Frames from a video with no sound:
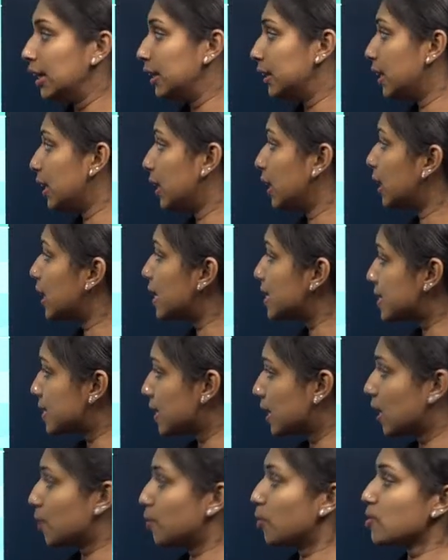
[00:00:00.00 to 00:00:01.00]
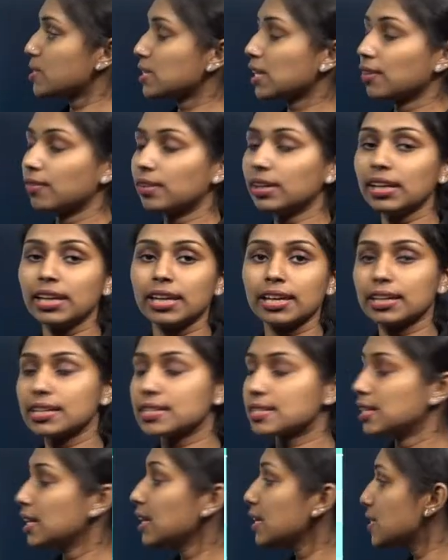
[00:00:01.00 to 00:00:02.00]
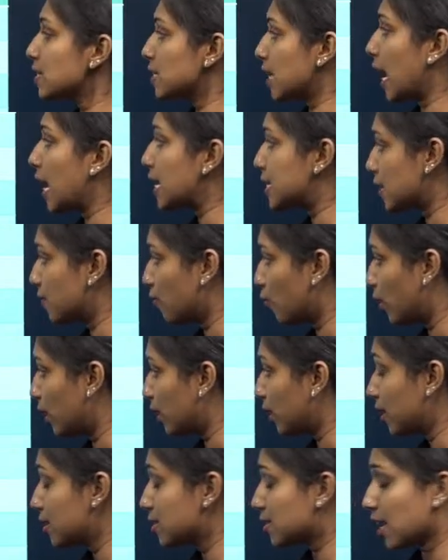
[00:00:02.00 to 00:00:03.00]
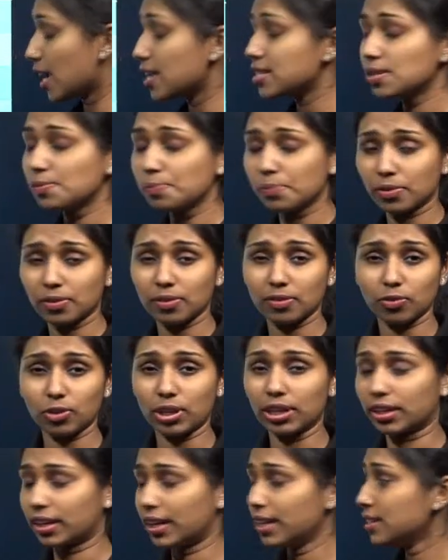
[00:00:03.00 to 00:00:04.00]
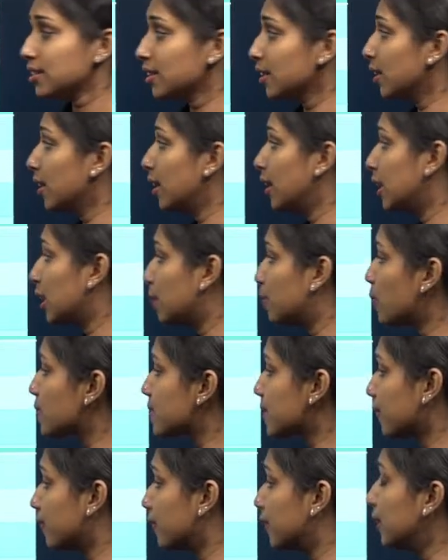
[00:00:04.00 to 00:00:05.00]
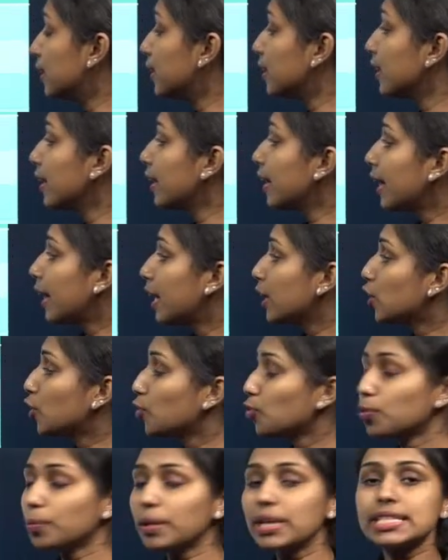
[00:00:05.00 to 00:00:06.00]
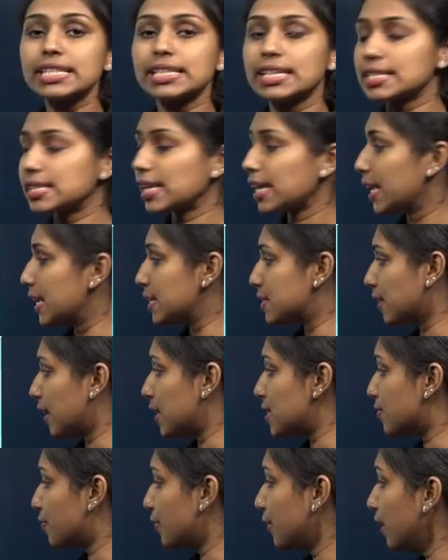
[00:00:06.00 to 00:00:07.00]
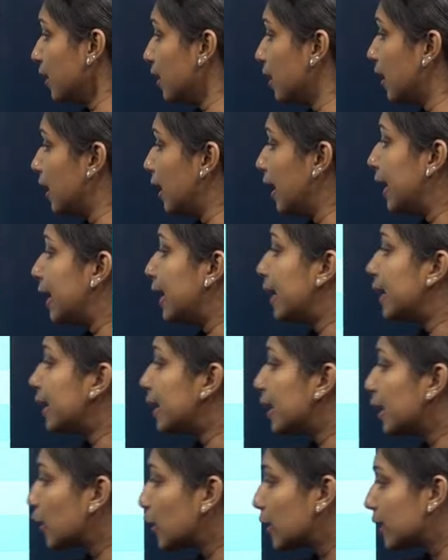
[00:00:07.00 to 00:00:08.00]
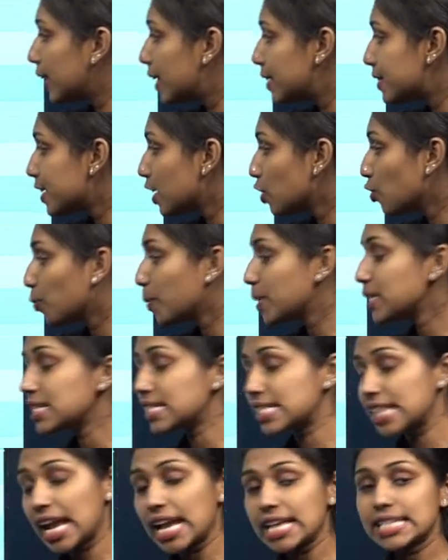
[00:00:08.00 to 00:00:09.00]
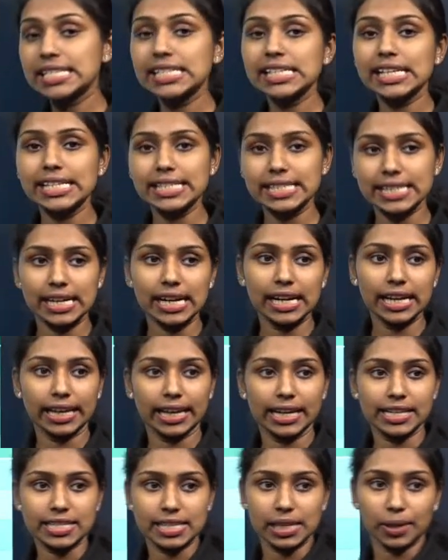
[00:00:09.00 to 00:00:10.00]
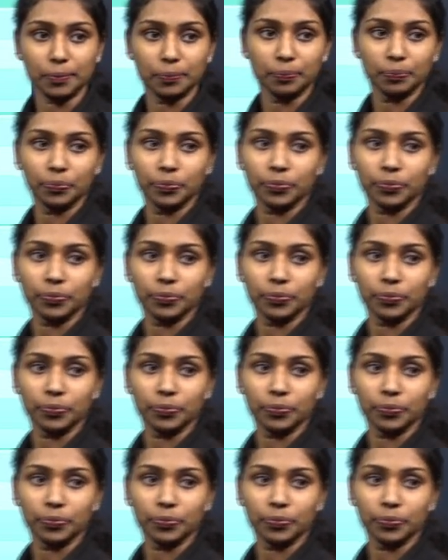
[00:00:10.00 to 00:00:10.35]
Then delta W is given. Here is the change in volume, change in work, right? W is the work and Q means it is the heat transfer. Delta U means change in internal energy.